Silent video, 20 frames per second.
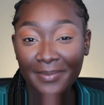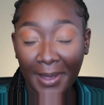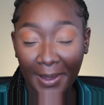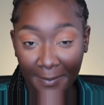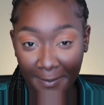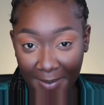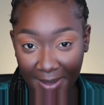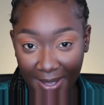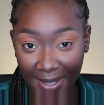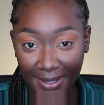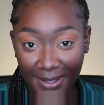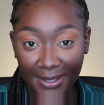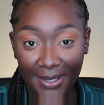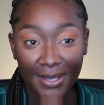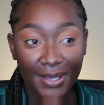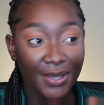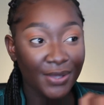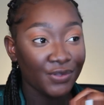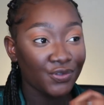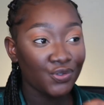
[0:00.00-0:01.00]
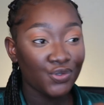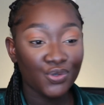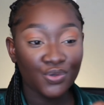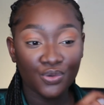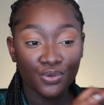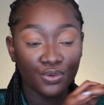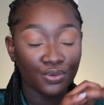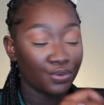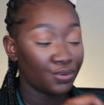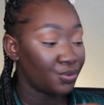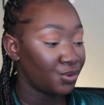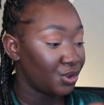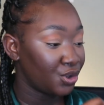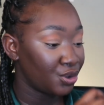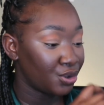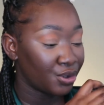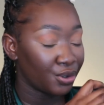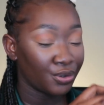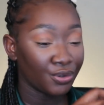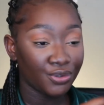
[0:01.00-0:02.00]
my bank to, you
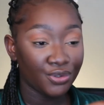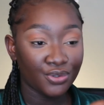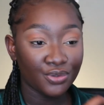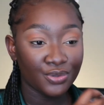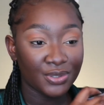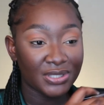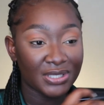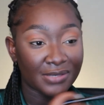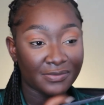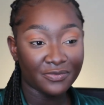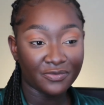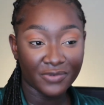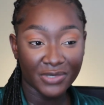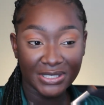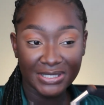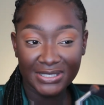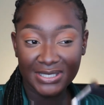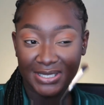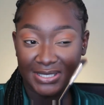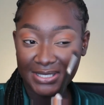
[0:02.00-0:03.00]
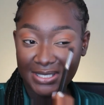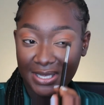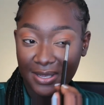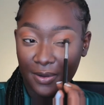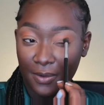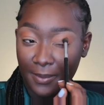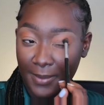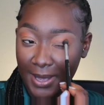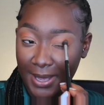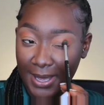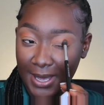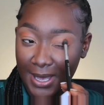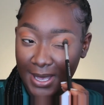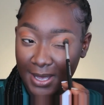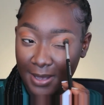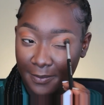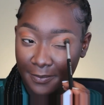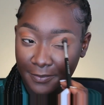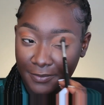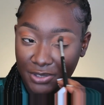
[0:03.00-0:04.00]
know, do some resetting on my
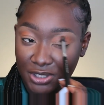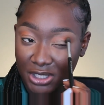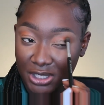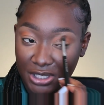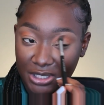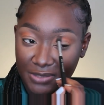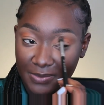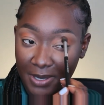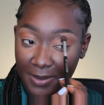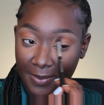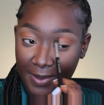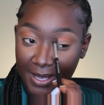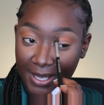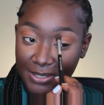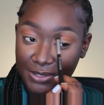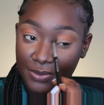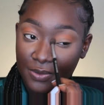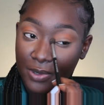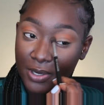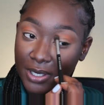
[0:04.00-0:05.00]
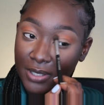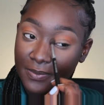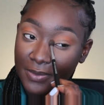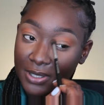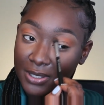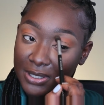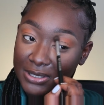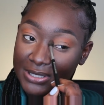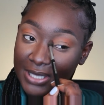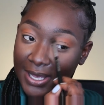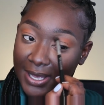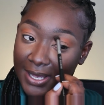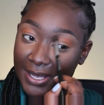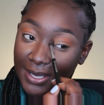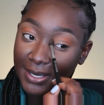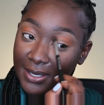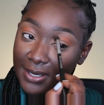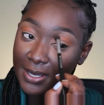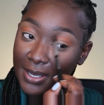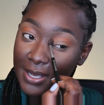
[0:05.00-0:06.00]
app, change my password, because I
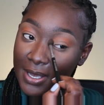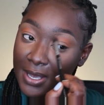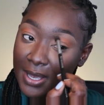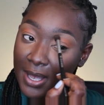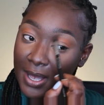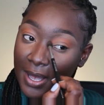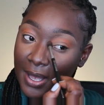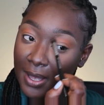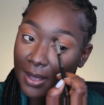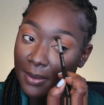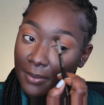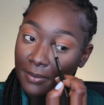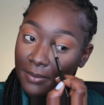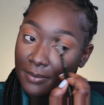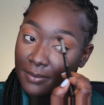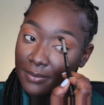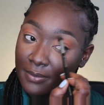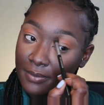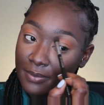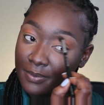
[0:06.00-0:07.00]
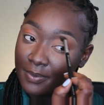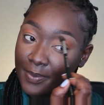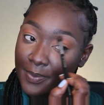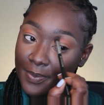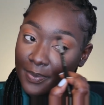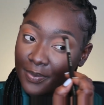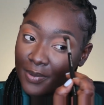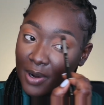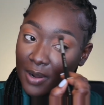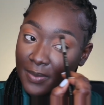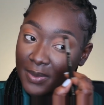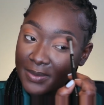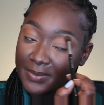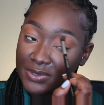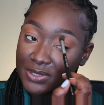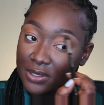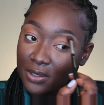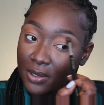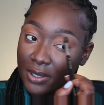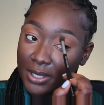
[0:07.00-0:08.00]
had
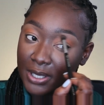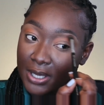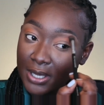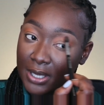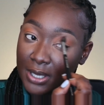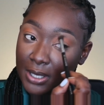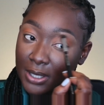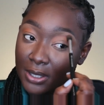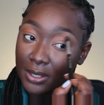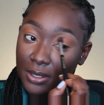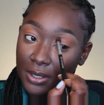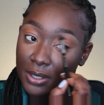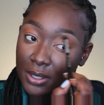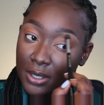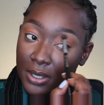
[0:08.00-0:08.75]
problems logging in